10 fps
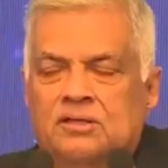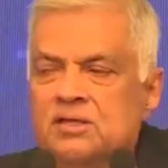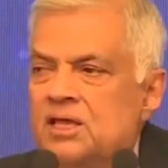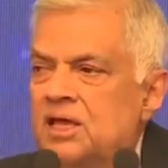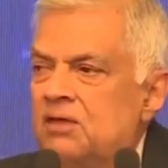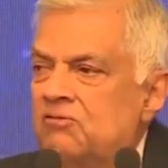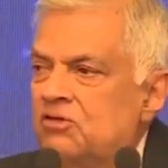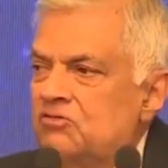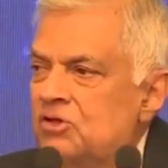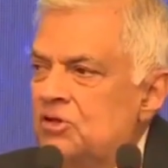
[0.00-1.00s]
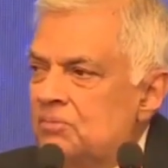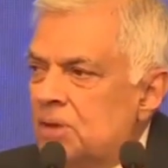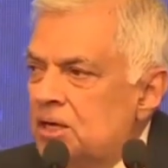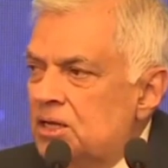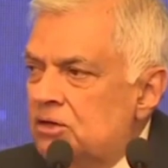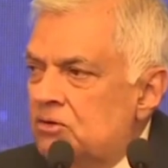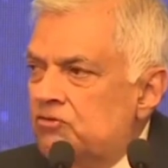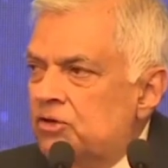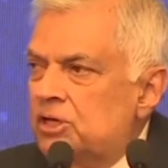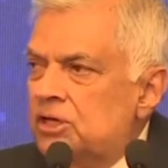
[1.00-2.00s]
they gave us money
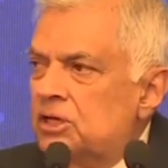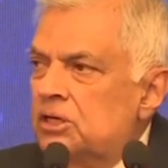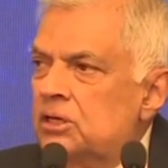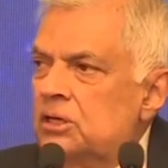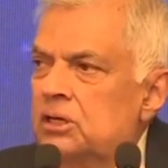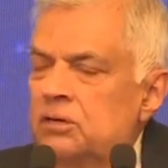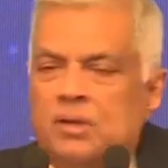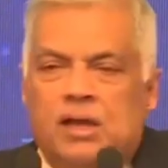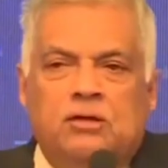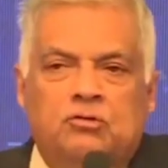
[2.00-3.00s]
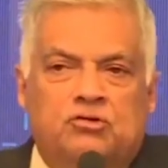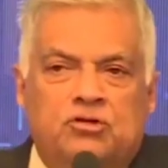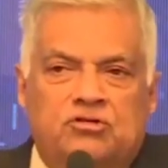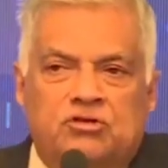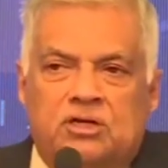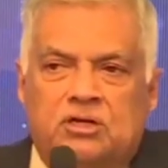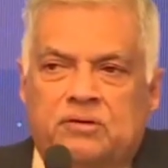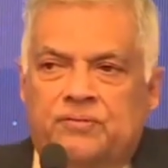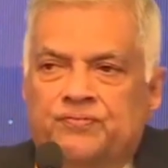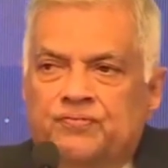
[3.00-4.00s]
for the malnutrition.
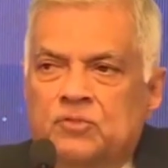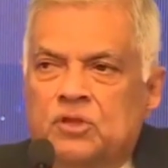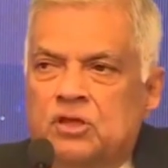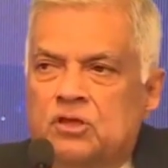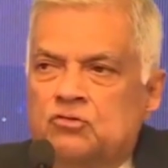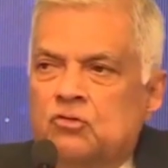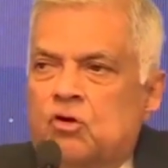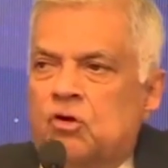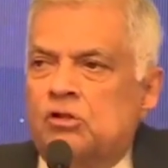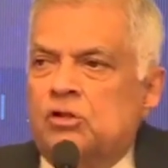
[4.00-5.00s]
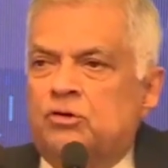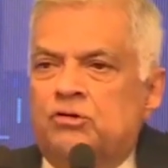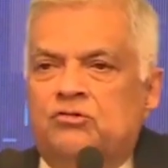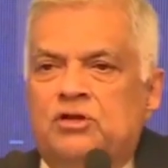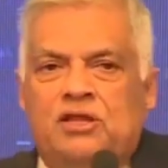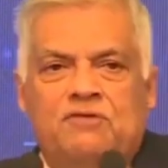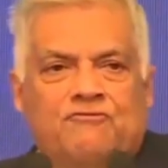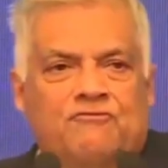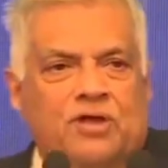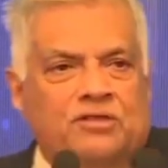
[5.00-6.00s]
So all those relief
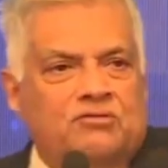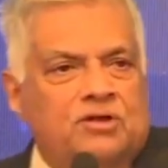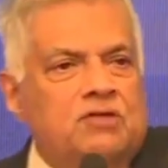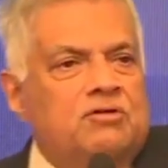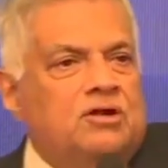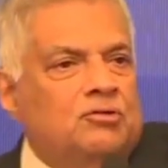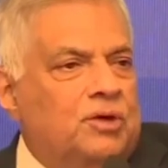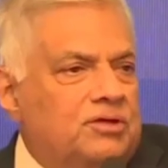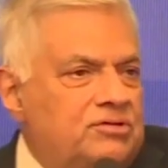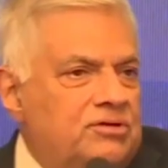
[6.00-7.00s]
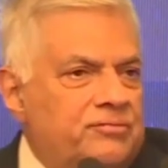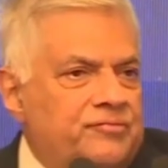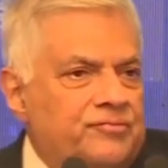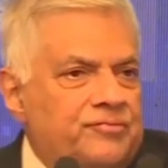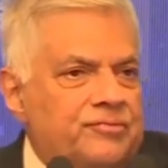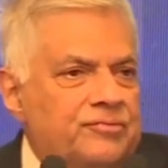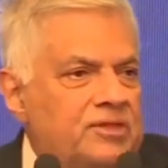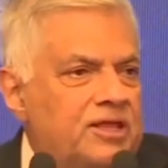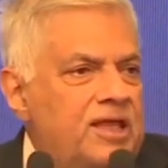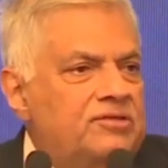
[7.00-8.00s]
funds were given to us.
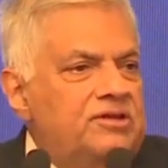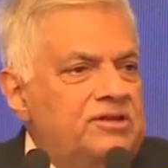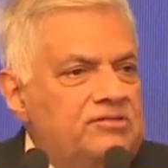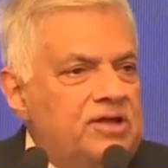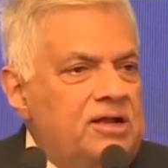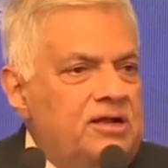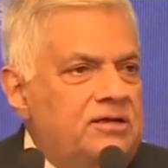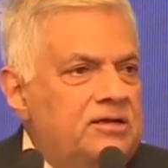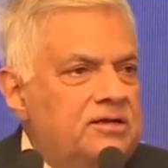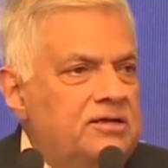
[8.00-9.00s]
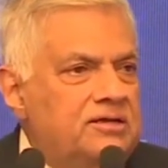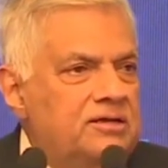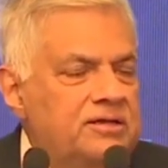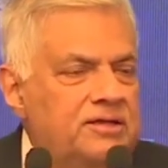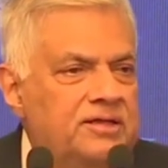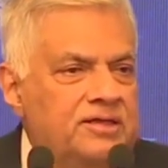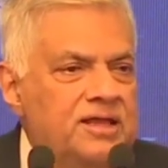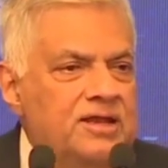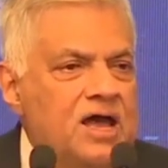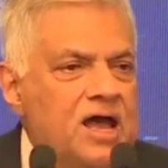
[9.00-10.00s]
As a result,
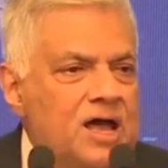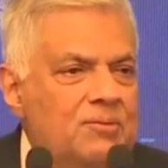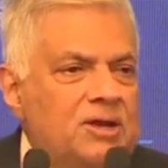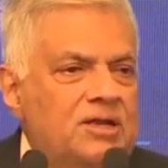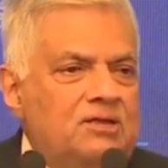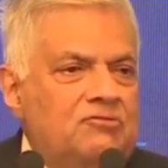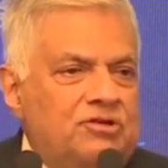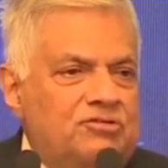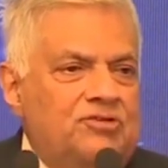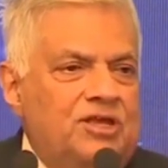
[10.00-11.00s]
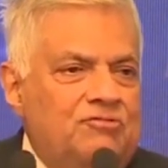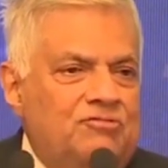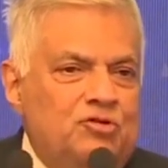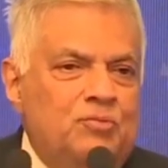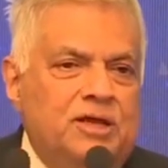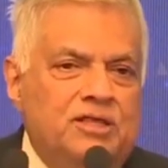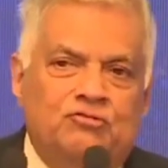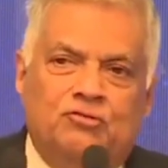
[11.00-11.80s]
then our money was saved to buy the